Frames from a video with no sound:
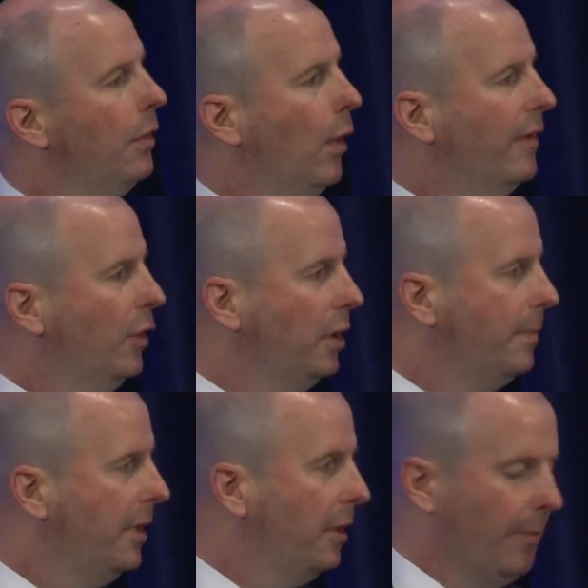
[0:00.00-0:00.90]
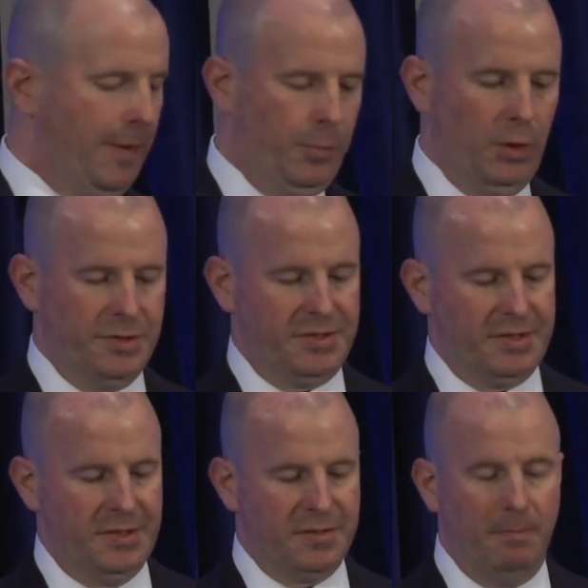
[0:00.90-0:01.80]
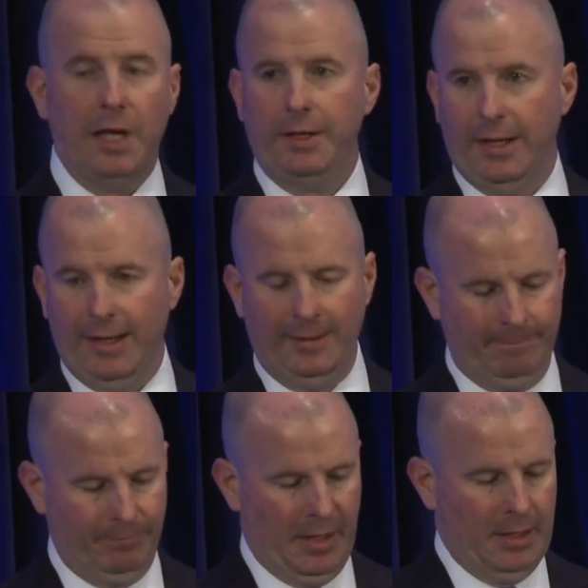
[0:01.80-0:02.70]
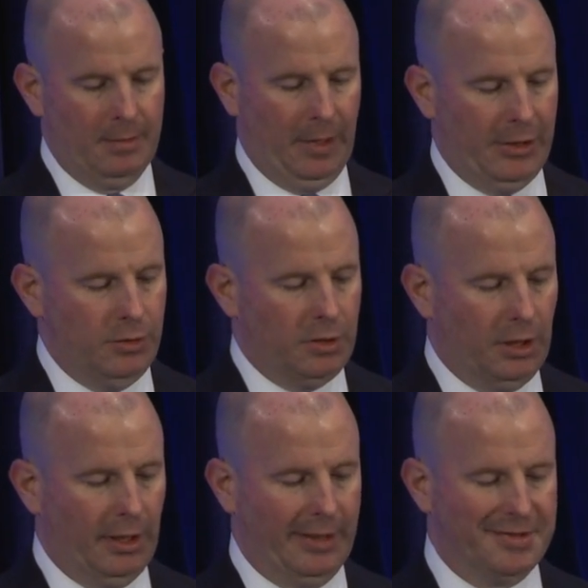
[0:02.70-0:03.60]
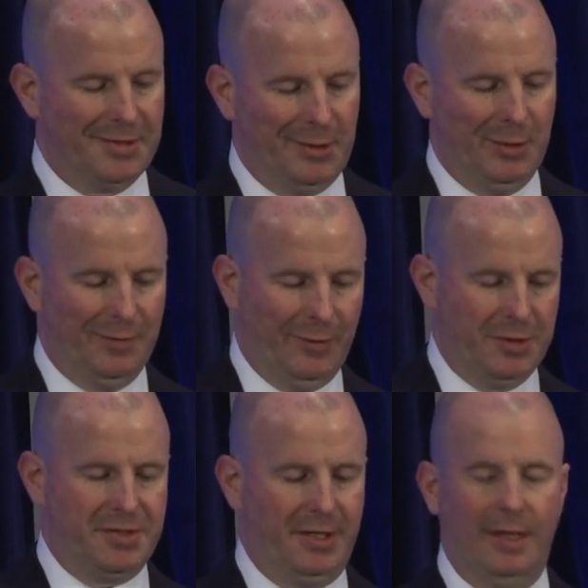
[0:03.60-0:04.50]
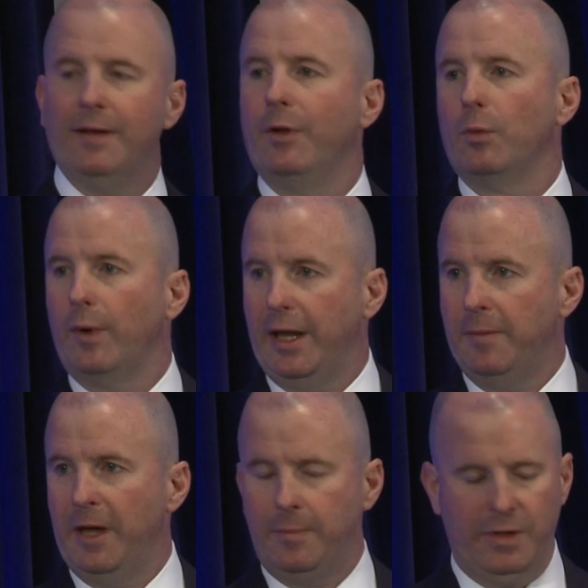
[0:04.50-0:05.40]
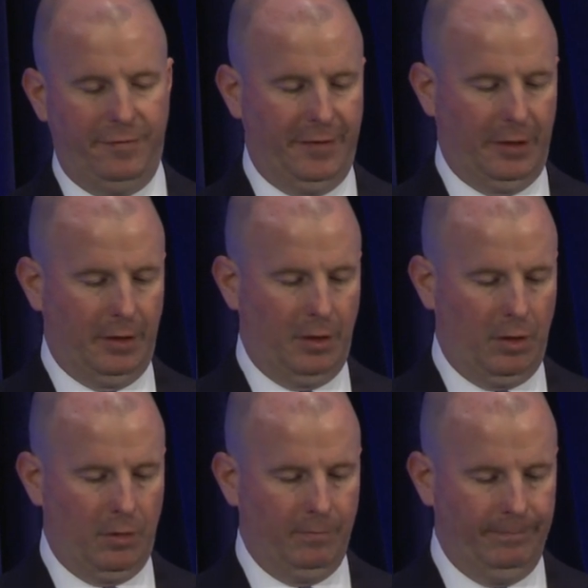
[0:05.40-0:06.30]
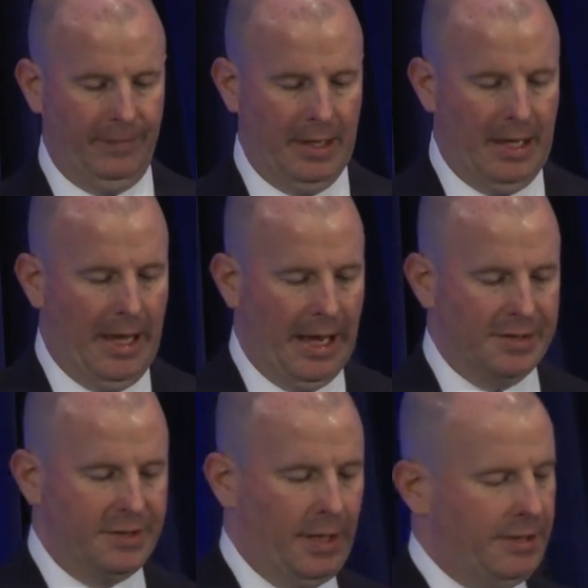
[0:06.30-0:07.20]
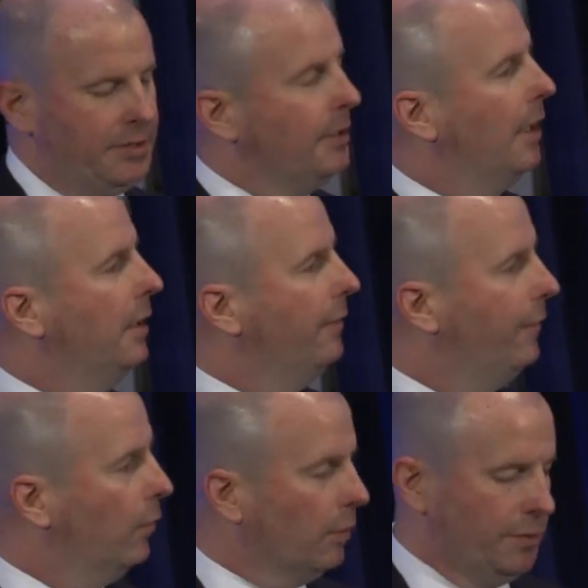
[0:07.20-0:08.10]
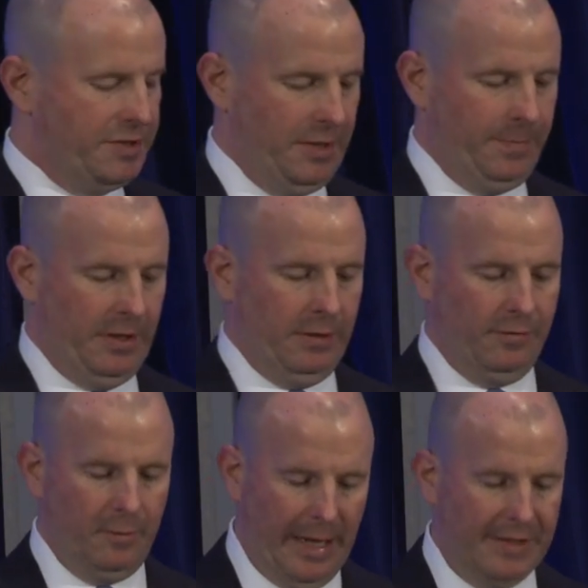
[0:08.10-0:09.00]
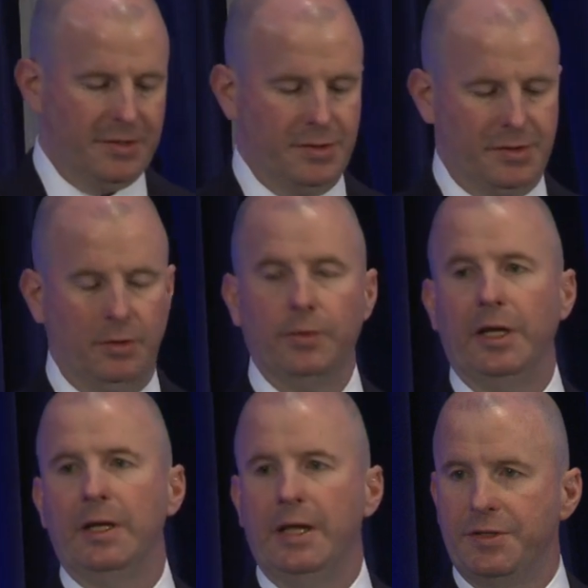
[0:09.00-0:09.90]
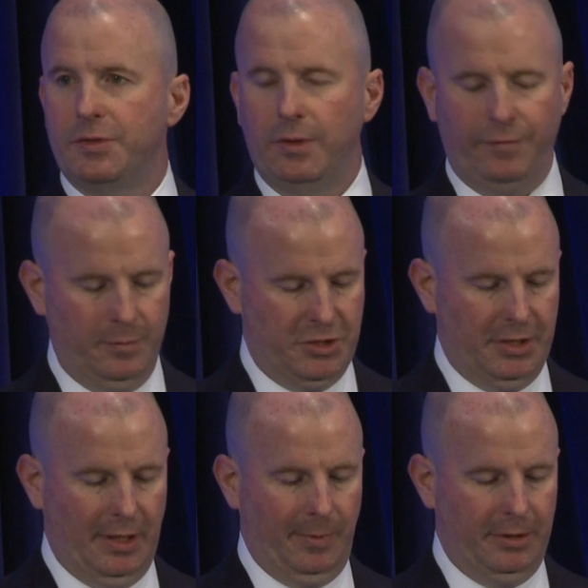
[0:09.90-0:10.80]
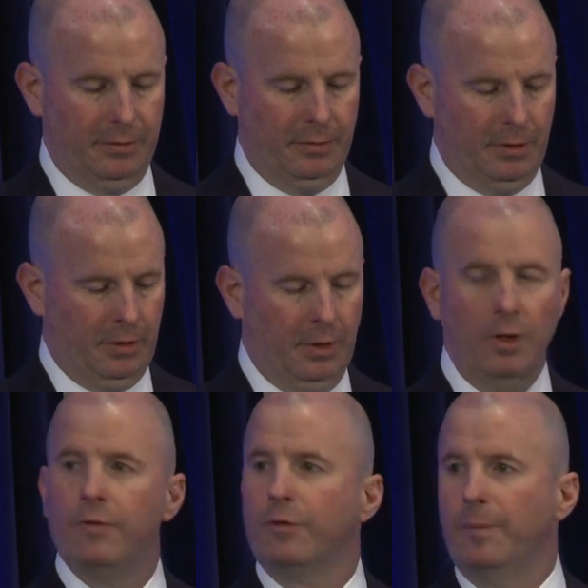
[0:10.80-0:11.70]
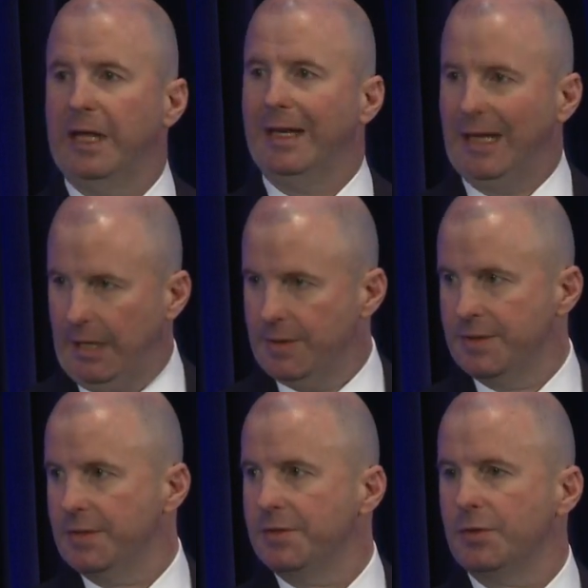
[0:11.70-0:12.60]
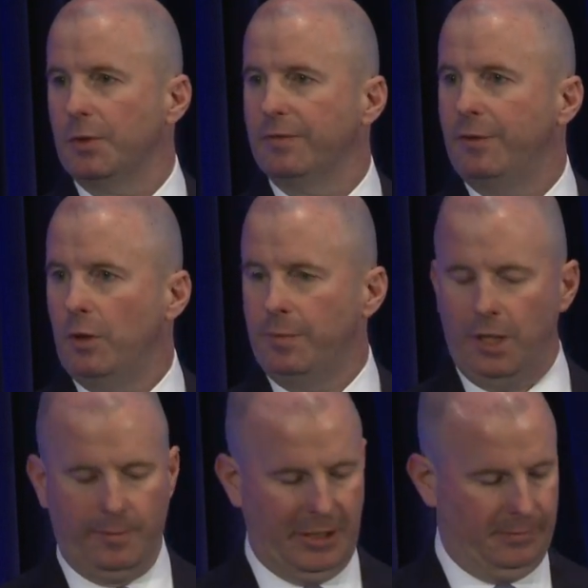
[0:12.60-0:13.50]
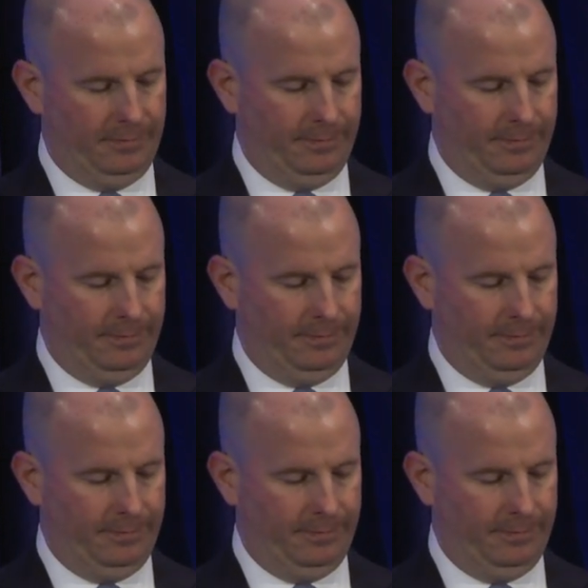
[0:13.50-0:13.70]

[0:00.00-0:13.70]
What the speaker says: Though I've only been in my post since Monday, my new colleagues at the university have already made me feel at home. And as a 1994 recipient of a master's degree in history from GW, for me it is a sort of homecoming.